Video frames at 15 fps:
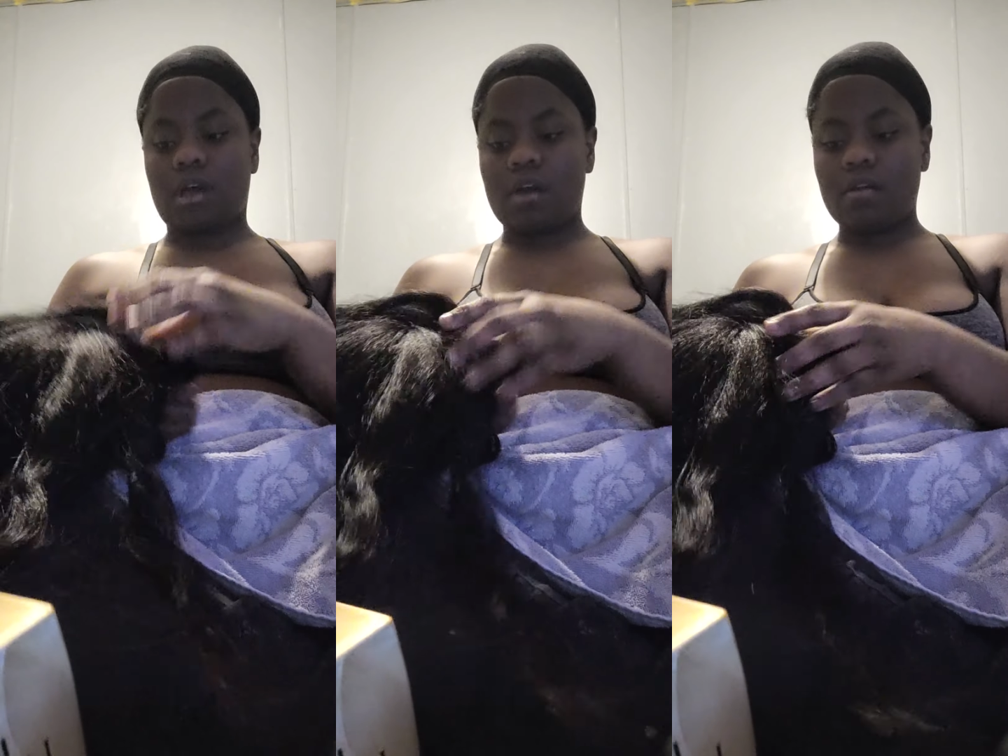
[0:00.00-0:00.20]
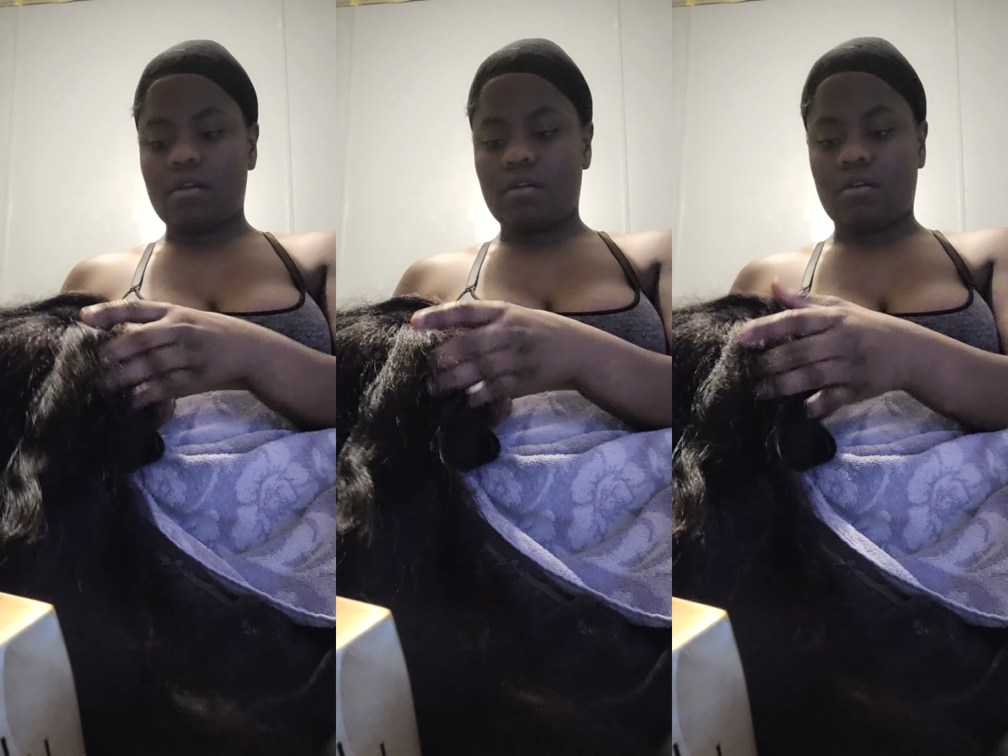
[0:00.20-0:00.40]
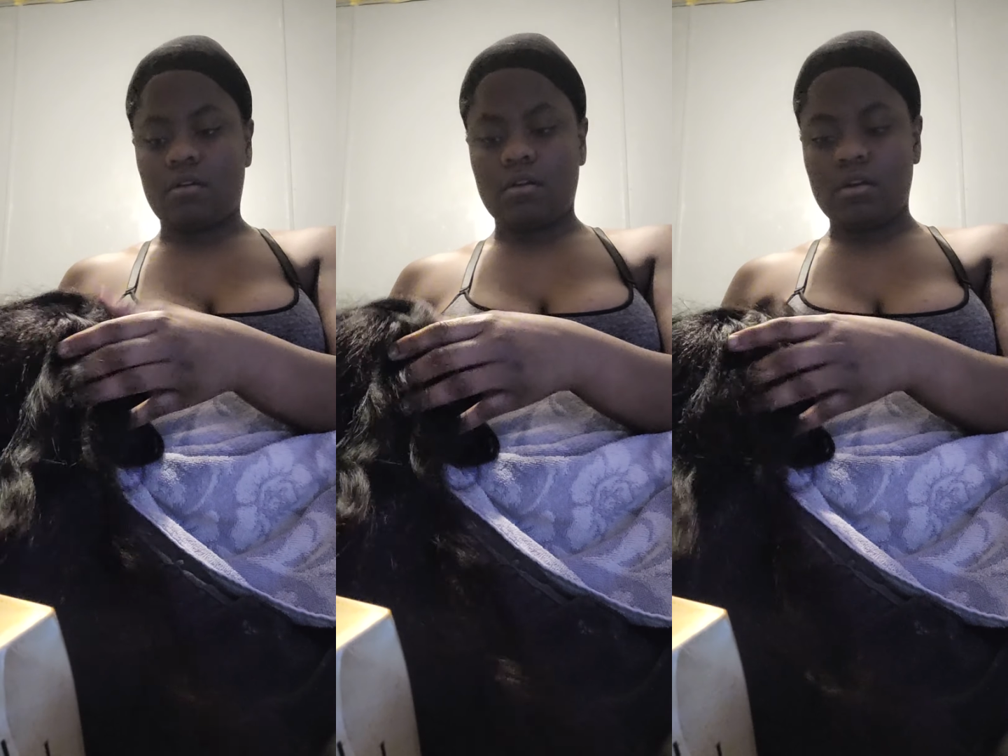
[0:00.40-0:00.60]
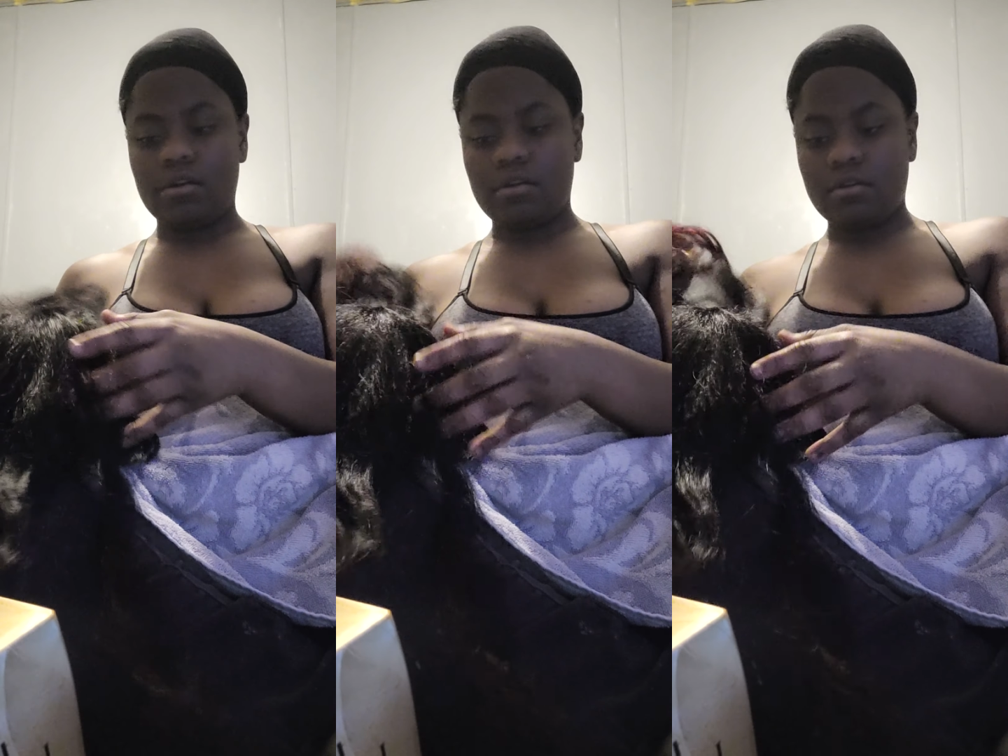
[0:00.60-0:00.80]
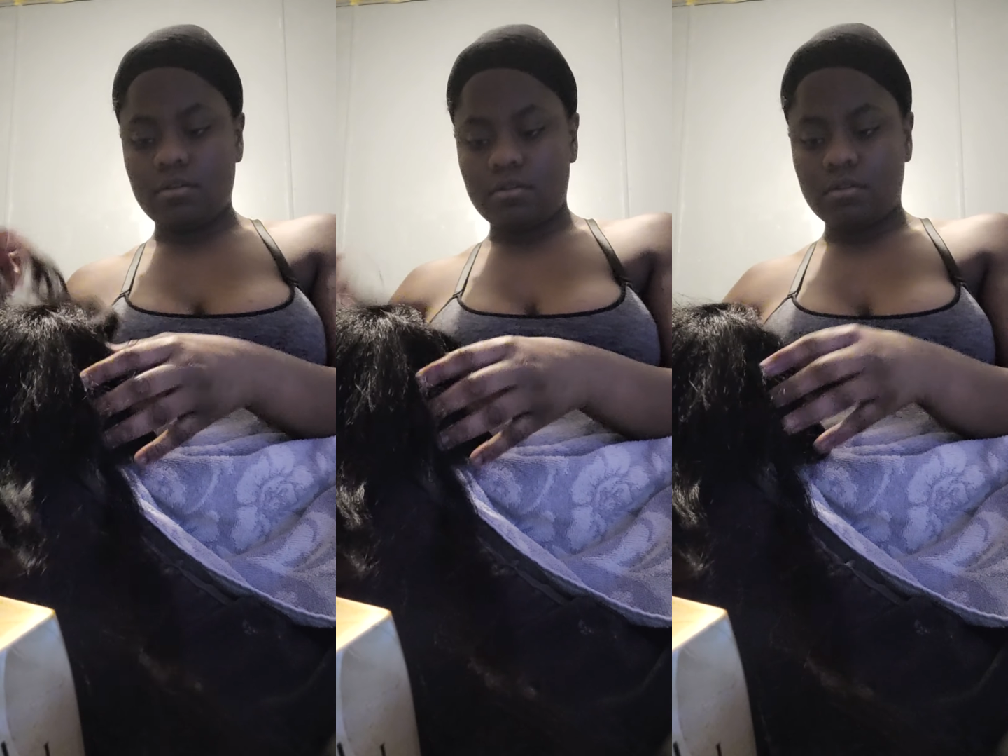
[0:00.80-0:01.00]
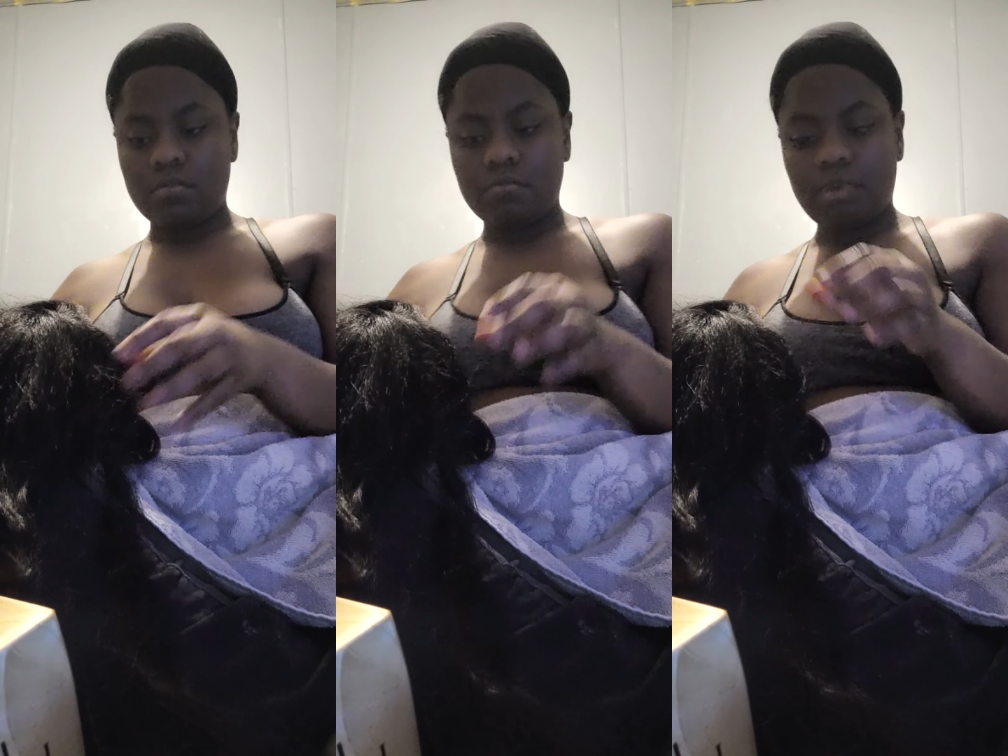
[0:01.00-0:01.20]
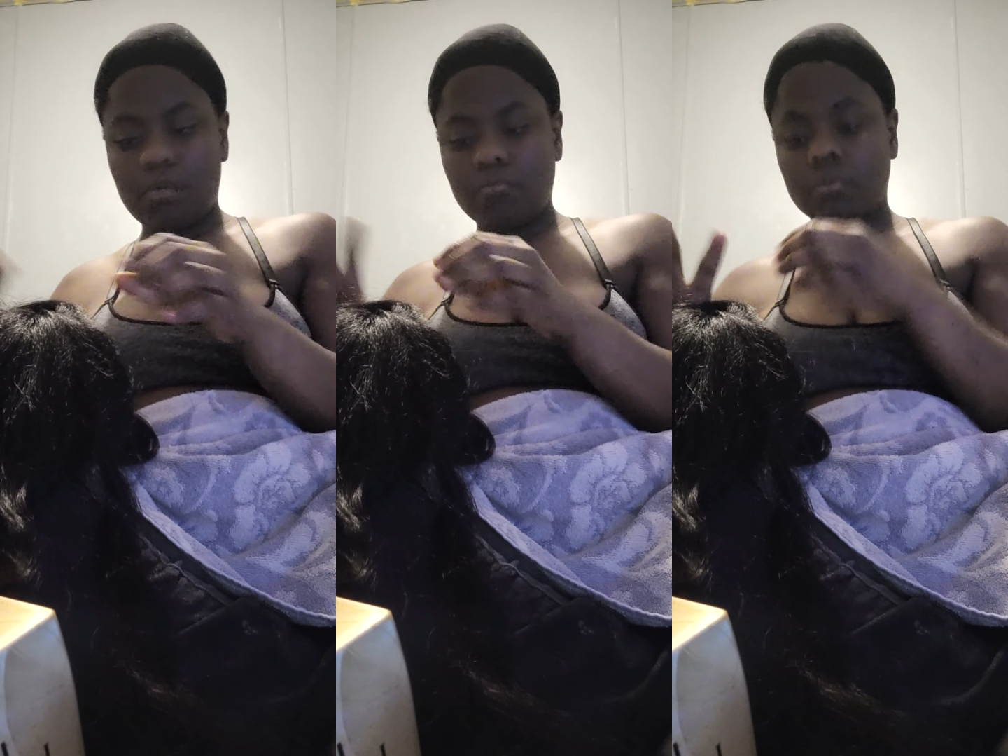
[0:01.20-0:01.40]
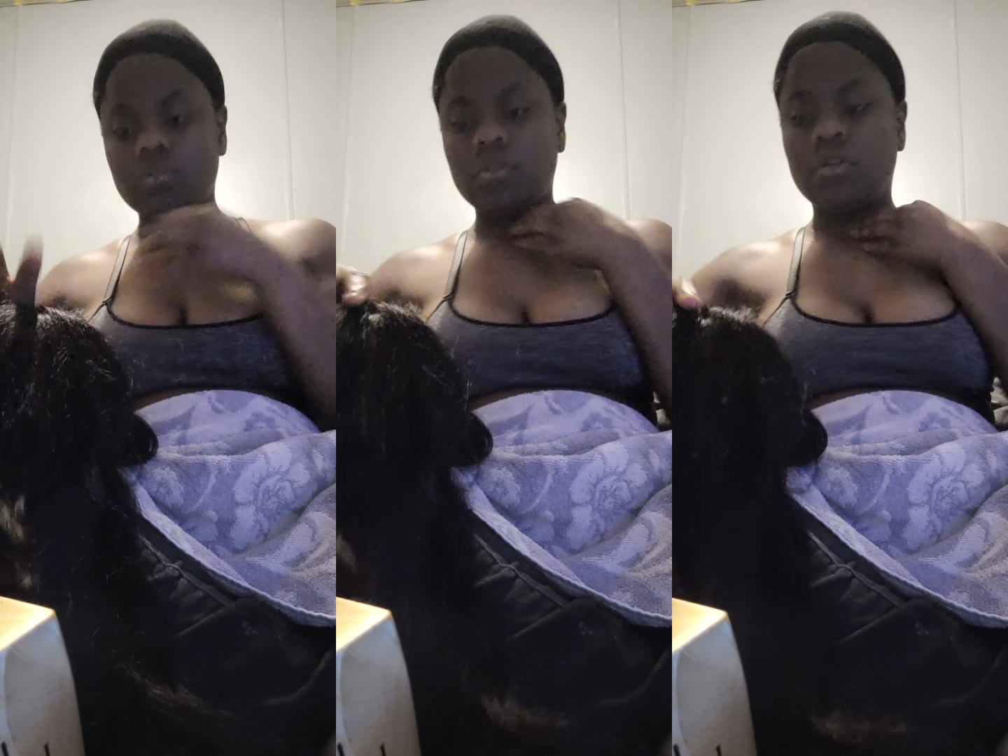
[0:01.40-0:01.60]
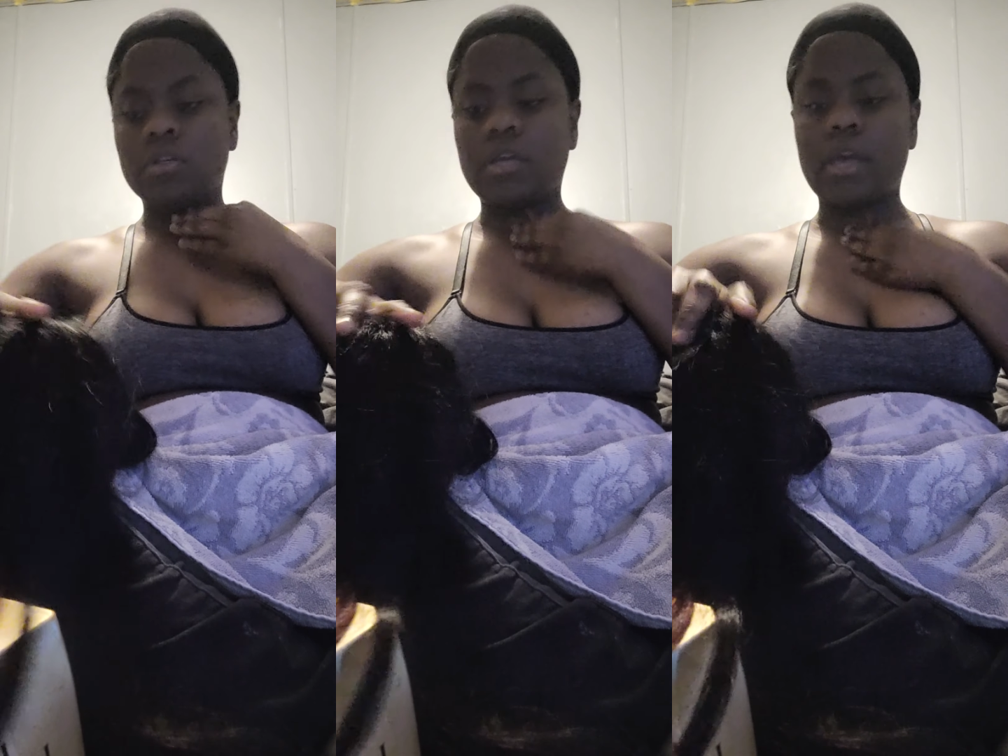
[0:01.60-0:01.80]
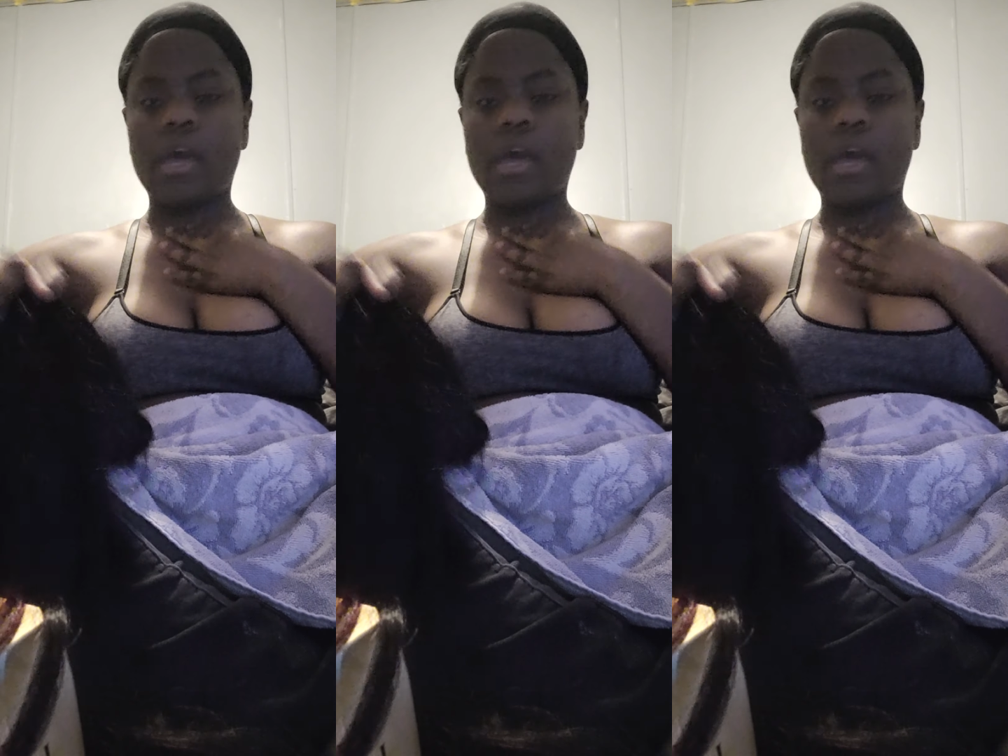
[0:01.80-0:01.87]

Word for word: kind of hard, but I'm gonna look